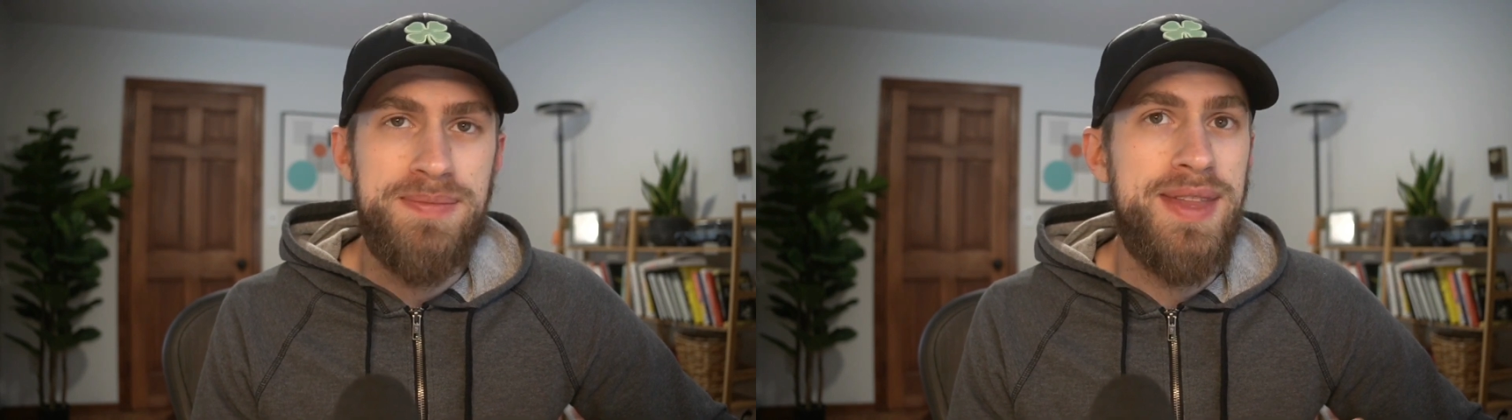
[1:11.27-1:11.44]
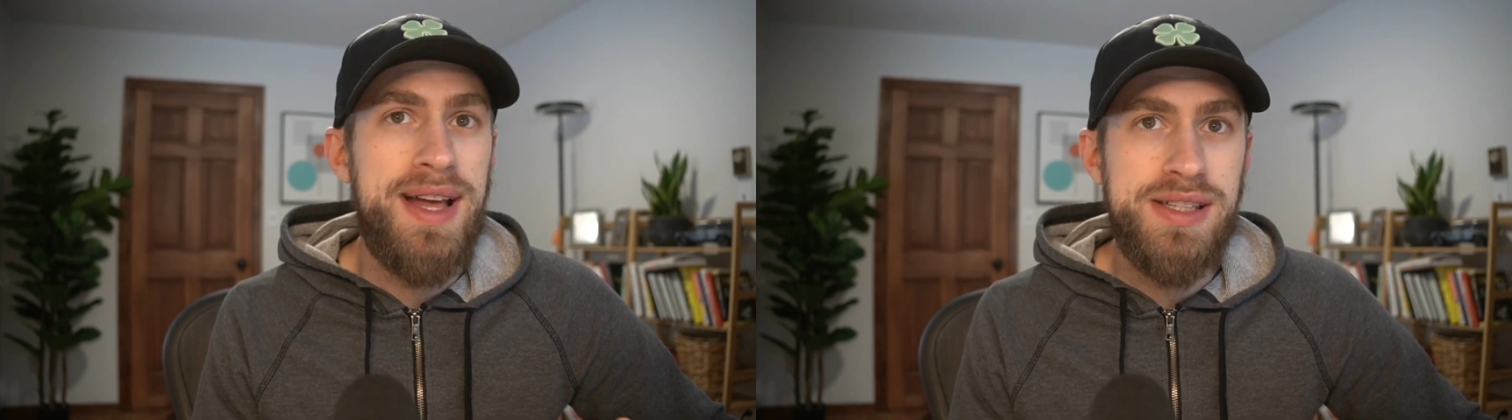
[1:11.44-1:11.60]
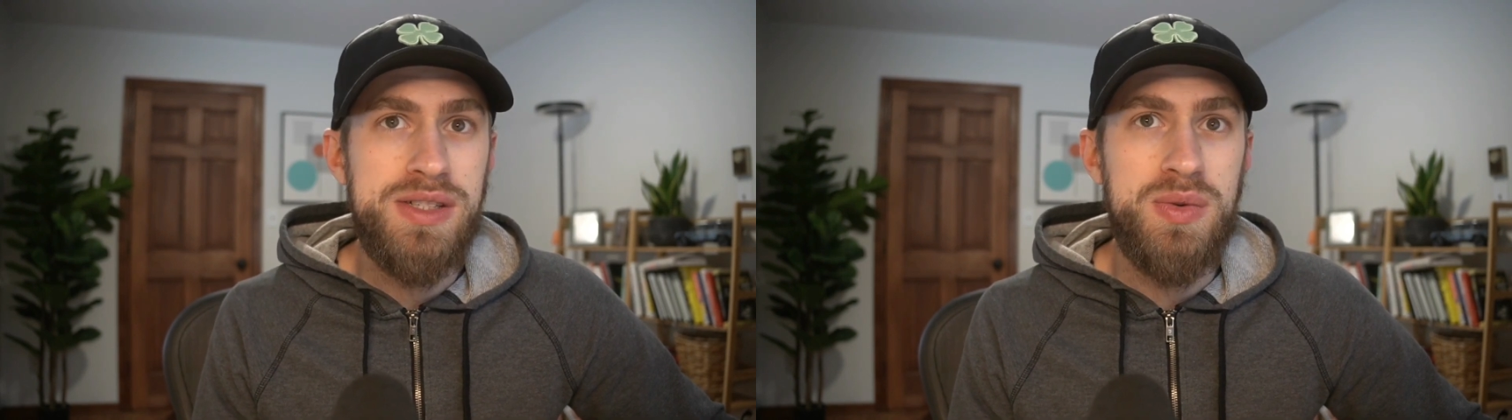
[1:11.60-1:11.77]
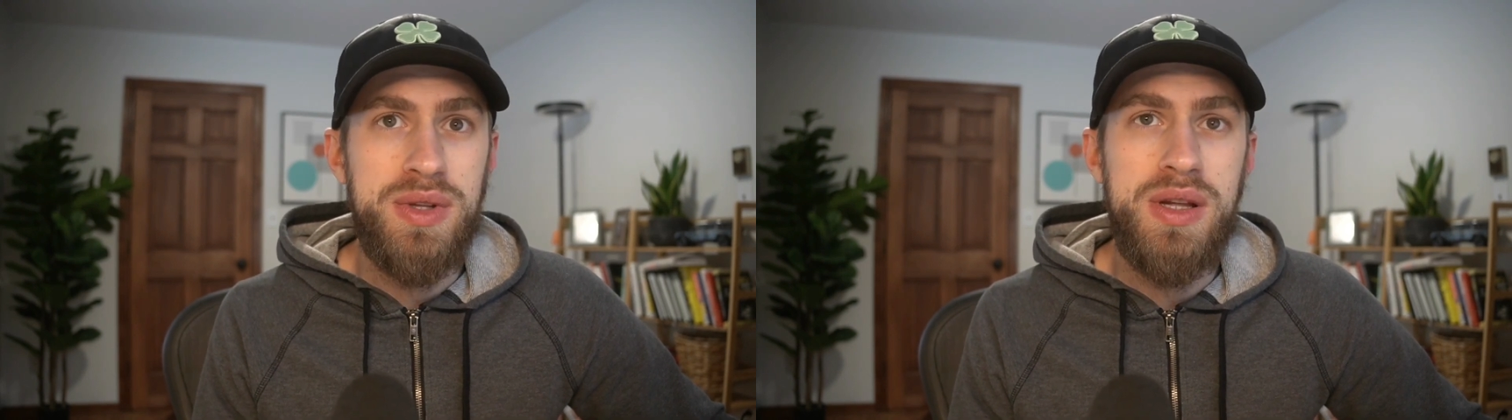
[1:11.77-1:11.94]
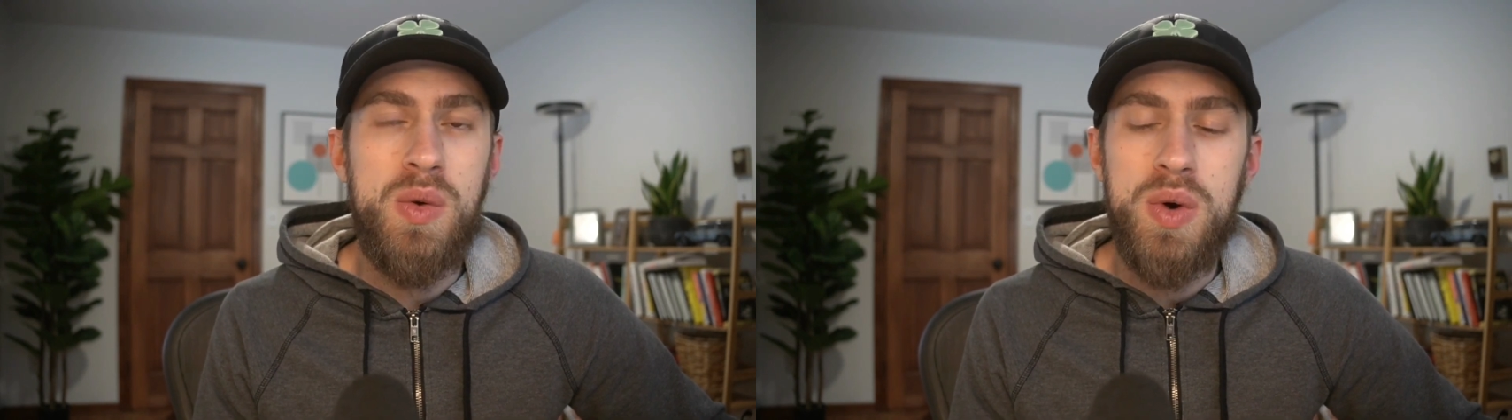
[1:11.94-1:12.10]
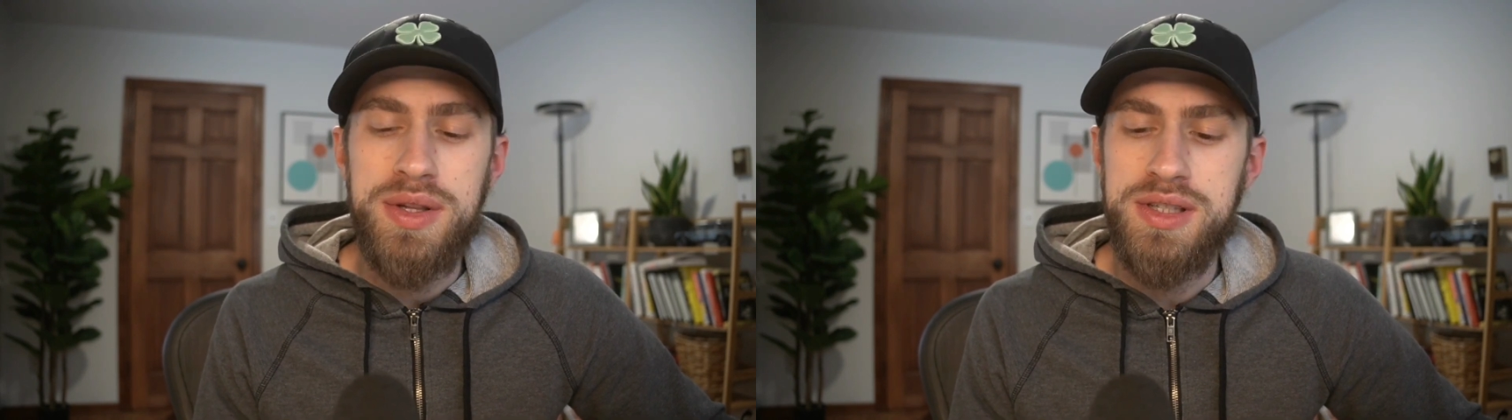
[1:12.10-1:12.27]
That's
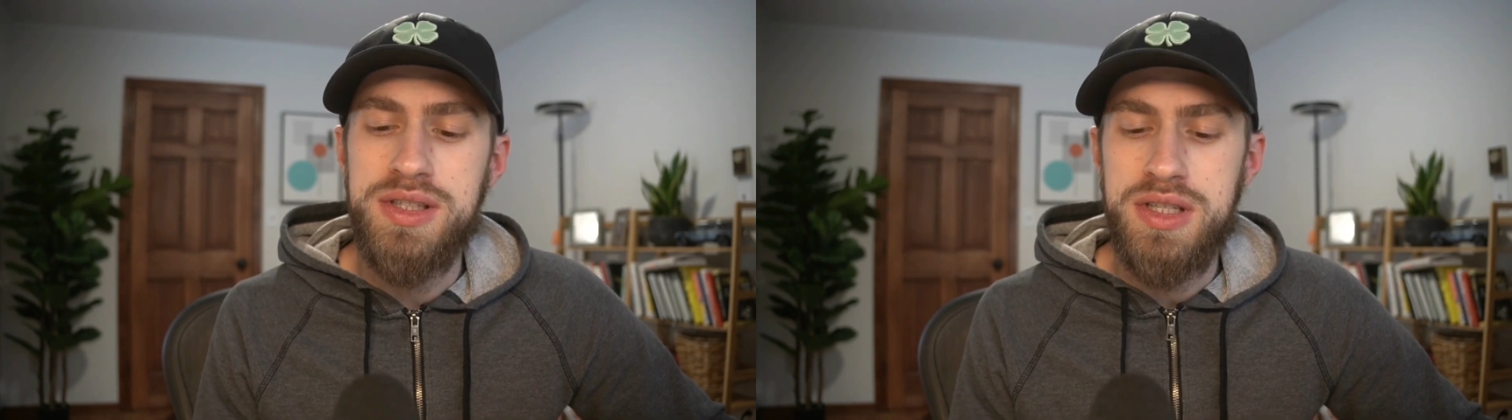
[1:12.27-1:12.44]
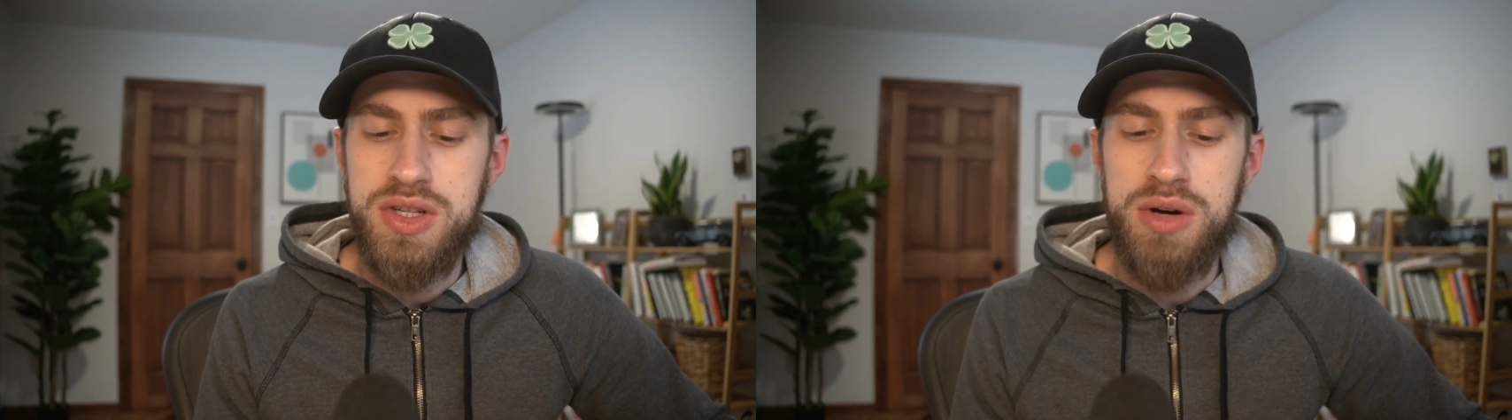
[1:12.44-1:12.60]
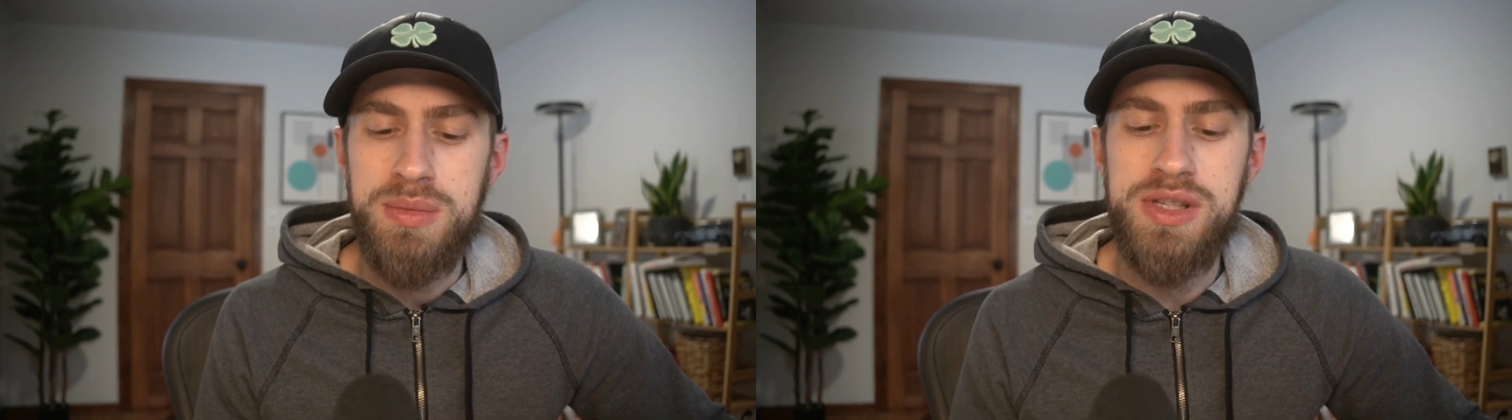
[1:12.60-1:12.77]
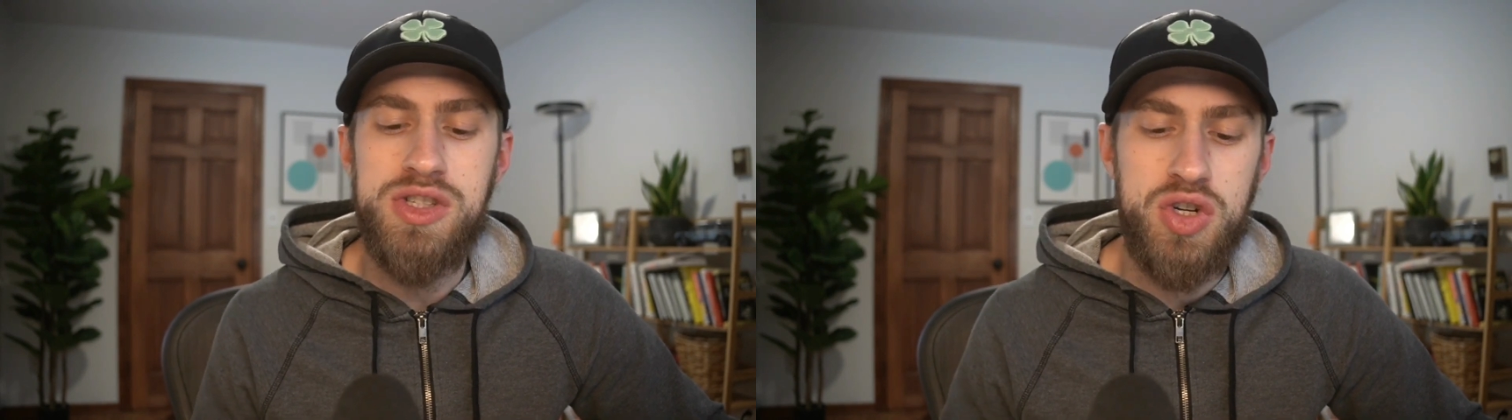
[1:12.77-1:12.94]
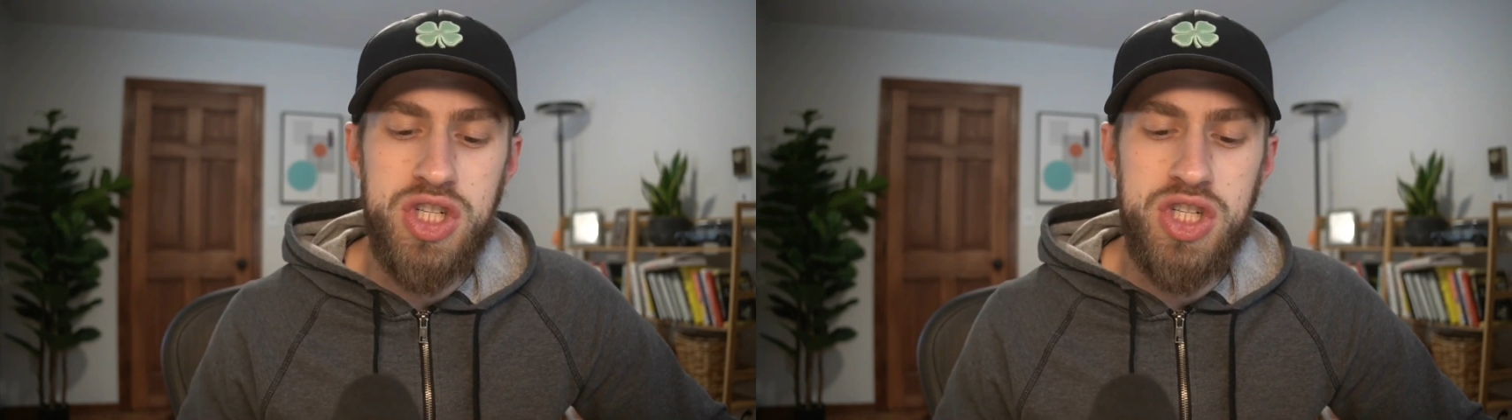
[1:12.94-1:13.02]
really what determines